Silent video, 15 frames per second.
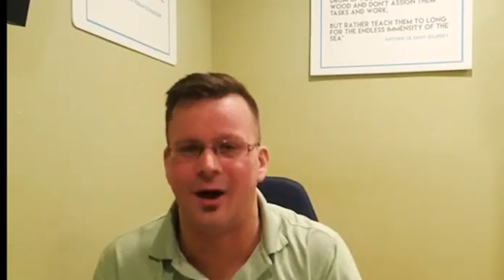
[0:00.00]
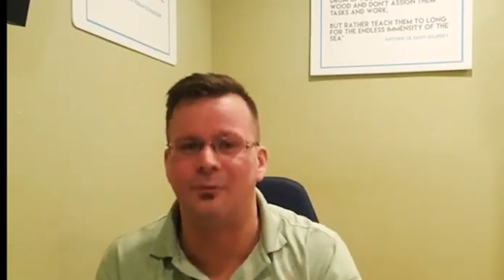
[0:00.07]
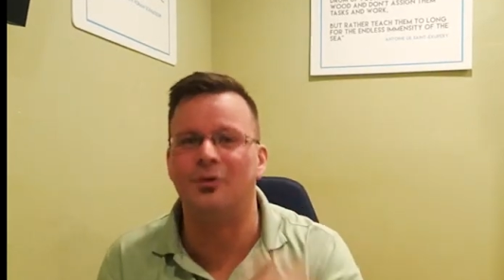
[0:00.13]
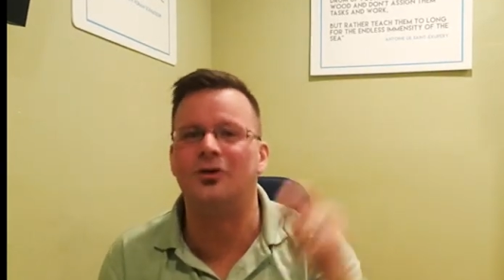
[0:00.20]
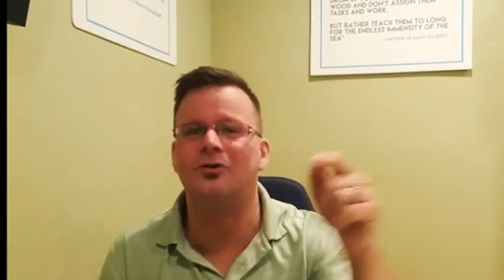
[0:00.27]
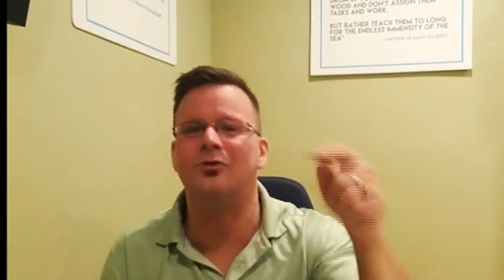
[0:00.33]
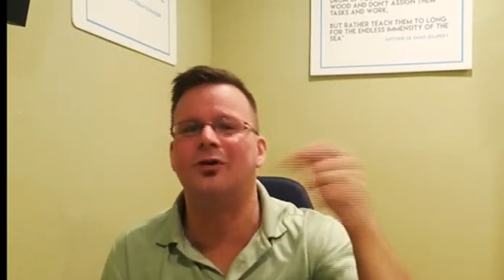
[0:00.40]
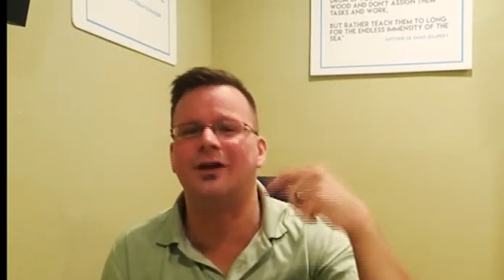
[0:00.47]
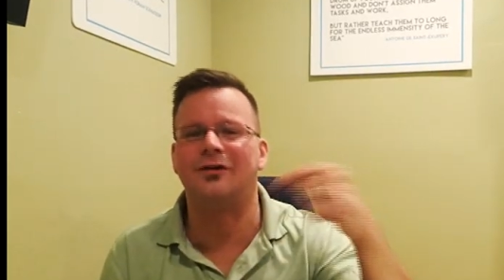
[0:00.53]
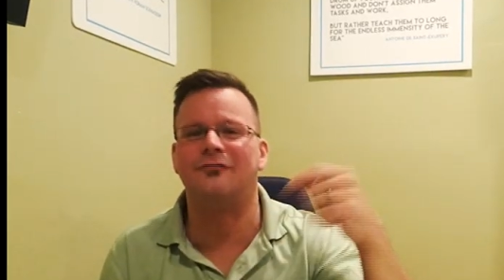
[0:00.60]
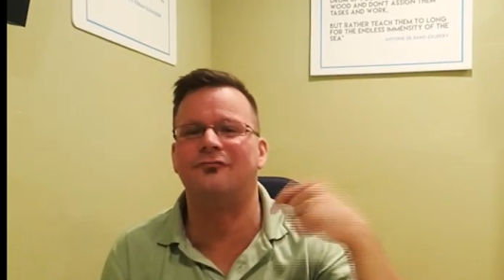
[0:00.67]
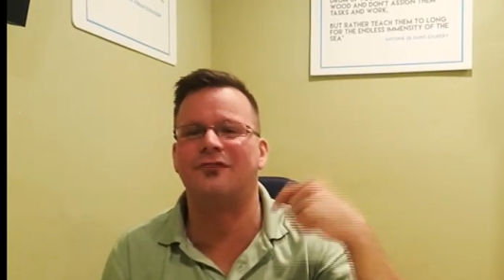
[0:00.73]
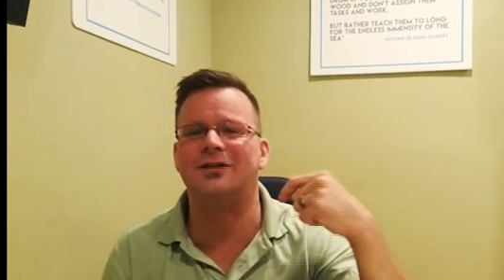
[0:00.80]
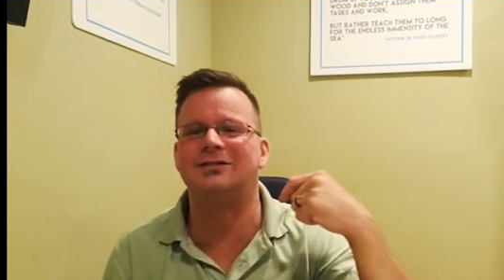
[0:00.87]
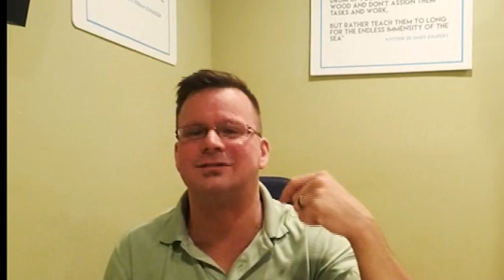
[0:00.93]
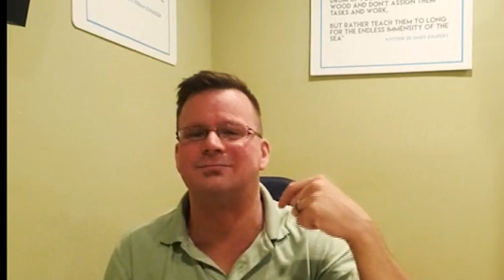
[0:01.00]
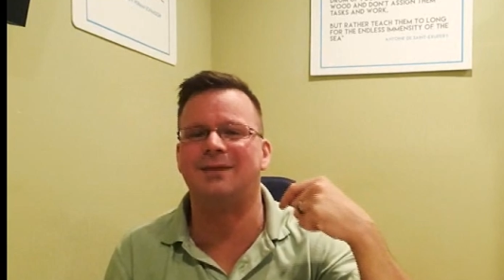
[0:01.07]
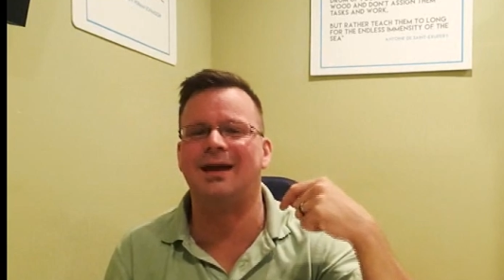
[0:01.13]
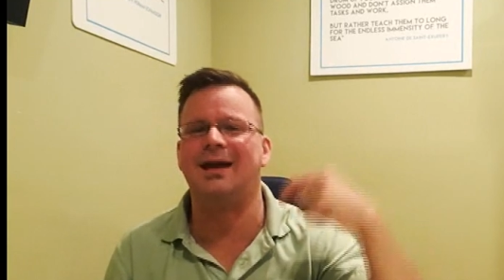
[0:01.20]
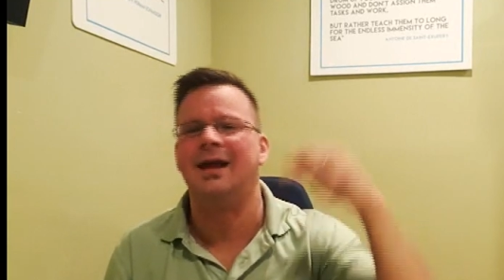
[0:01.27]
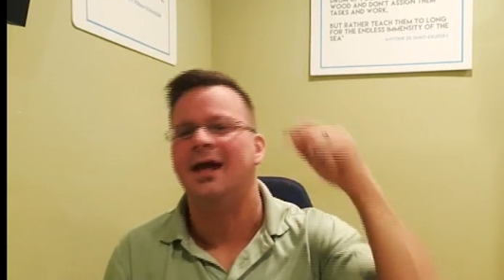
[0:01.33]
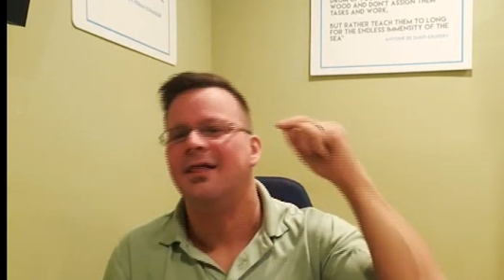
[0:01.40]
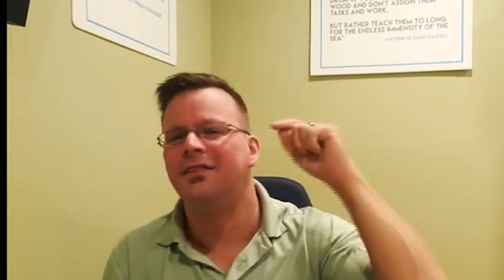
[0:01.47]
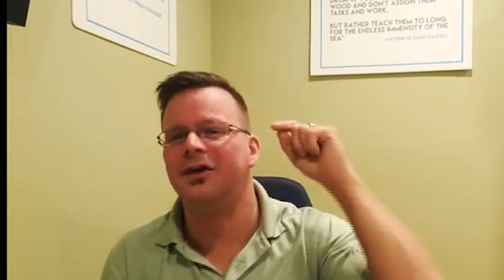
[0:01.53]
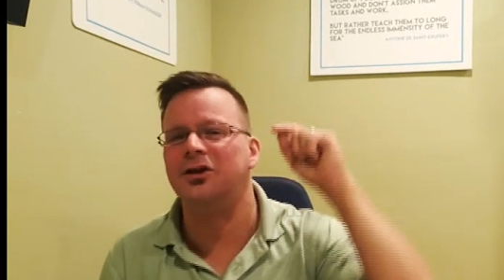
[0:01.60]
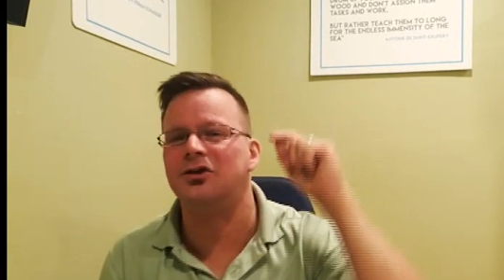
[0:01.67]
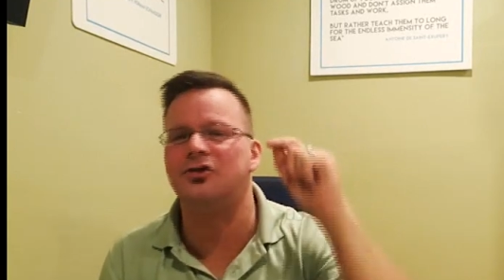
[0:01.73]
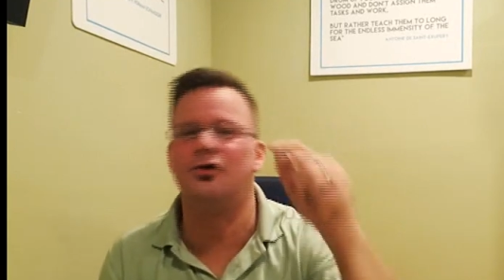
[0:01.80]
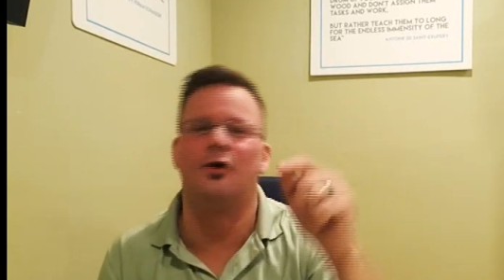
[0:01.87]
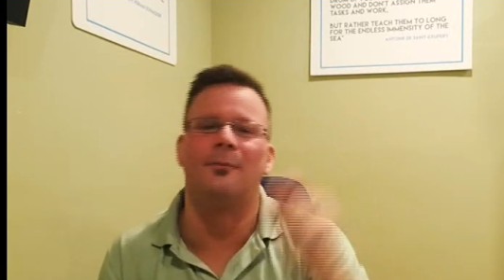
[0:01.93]
I want you to convince me
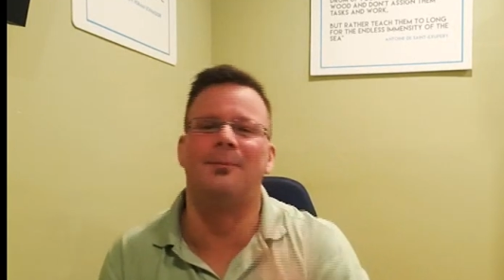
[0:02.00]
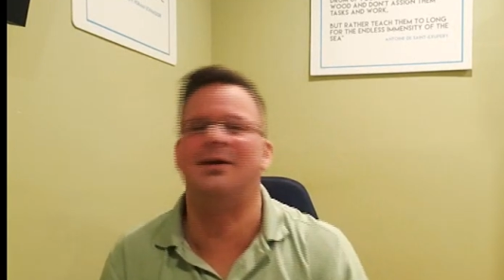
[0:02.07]
that your